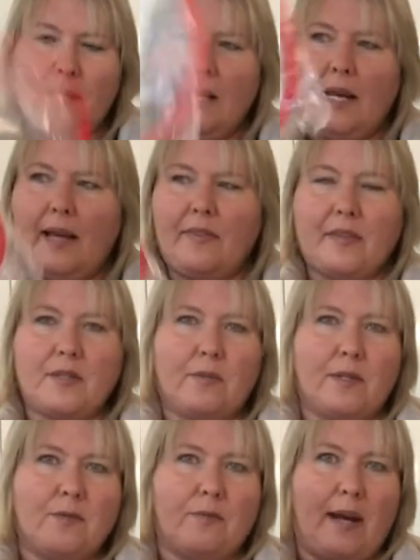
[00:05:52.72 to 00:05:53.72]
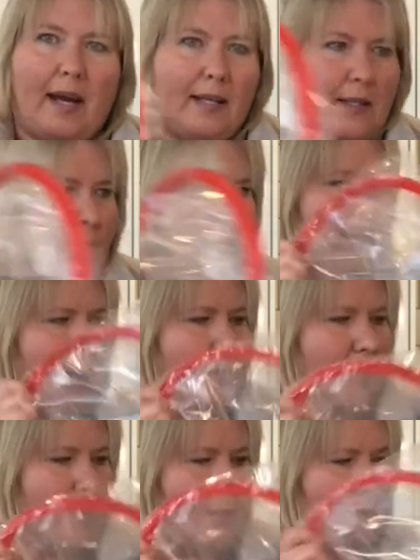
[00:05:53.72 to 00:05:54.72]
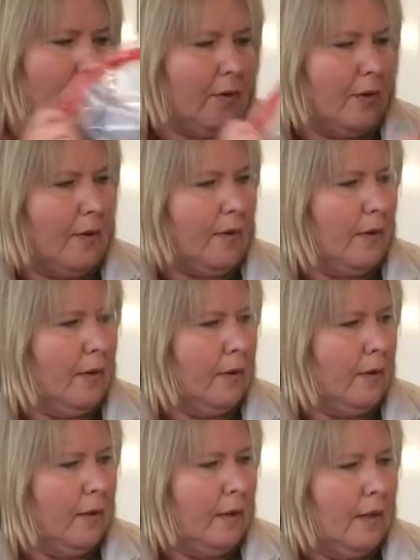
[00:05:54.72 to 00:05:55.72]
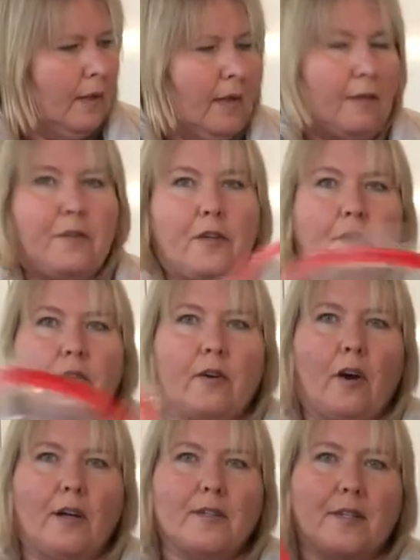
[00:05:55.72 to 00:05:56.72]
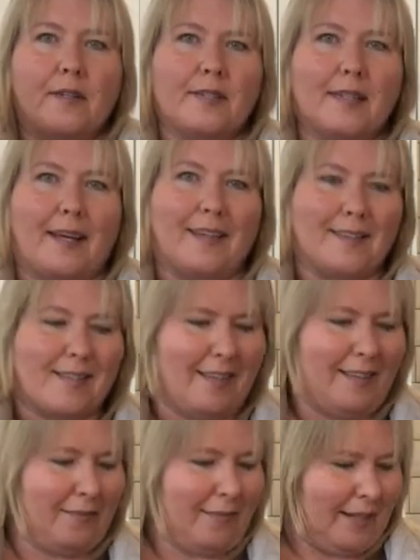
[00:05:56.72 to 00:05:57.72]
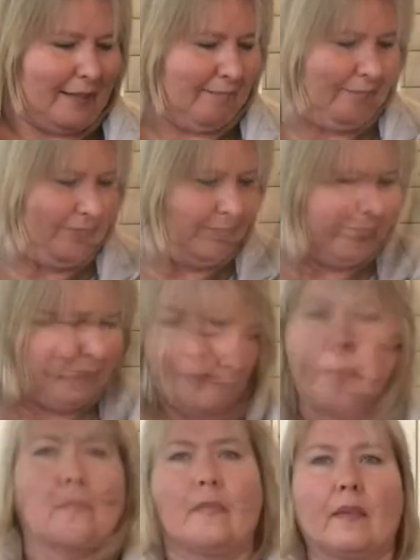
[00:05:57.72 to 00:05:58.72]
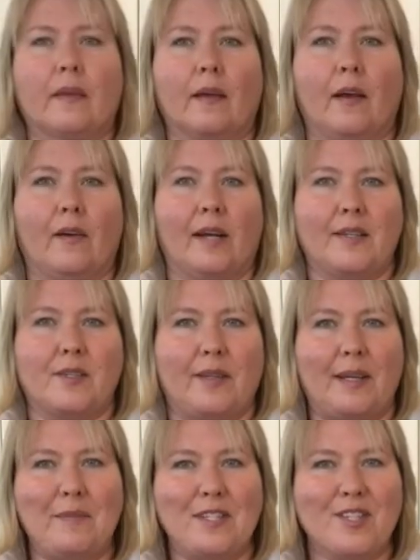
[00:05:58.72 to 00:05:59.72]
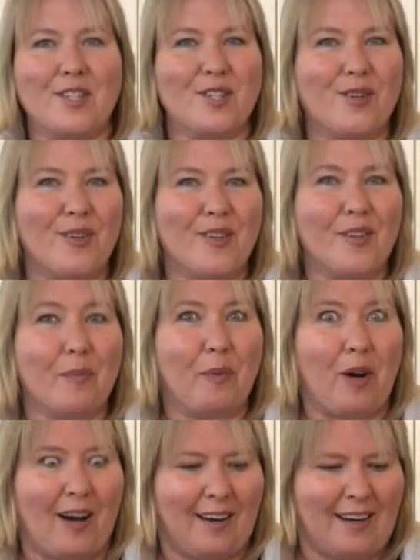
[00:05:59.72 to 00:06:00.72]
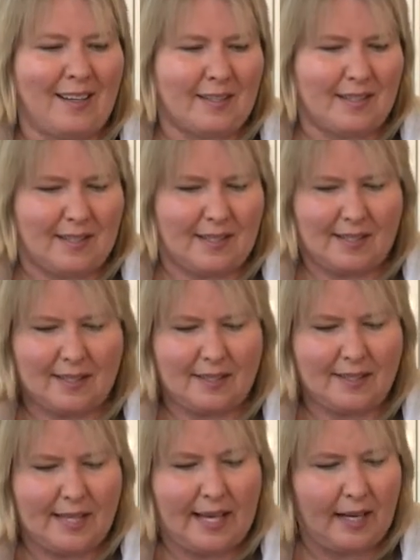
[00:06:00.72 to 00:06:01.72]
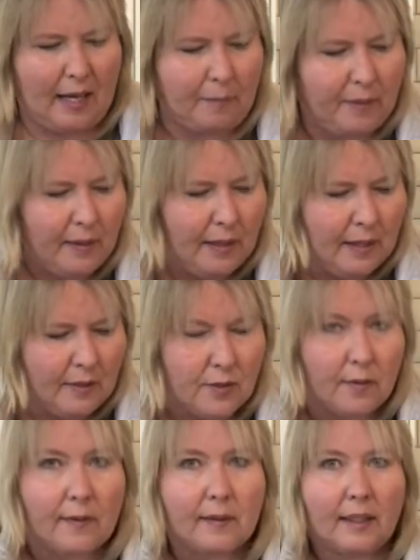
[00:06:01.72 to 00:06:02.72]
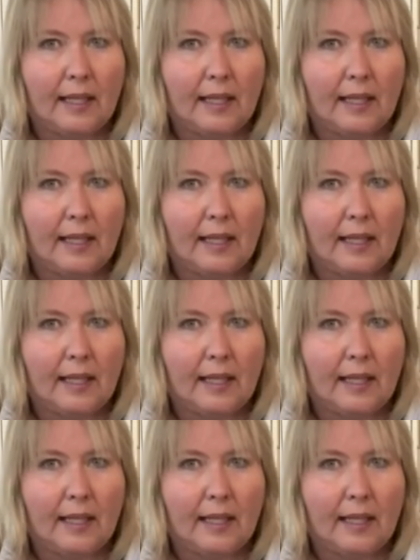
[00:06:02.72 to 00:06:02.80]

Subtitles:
and this one's red, so I guess you know if you onto the second sealing ring. Okay, so let me just show you the pot as it's set up. So the little